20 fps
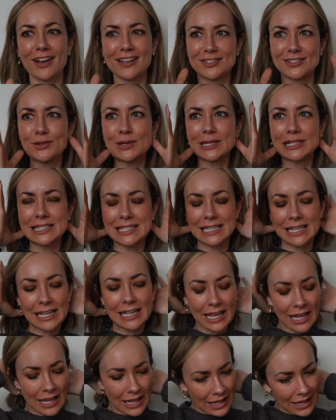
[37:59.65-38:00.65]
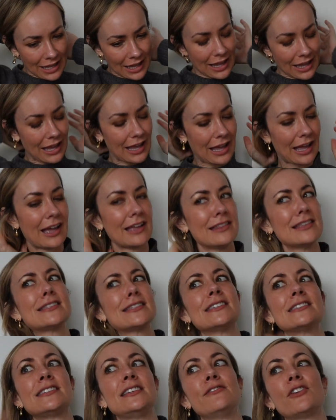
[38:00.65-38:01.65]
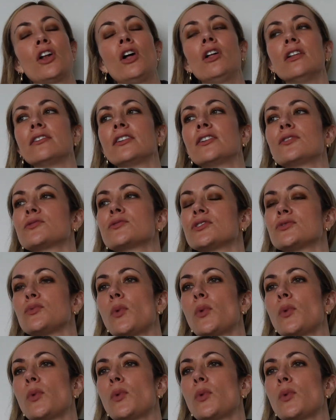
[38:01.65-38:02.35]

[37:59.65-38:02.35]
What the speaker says: as you can see. And this isn't even all of it, which is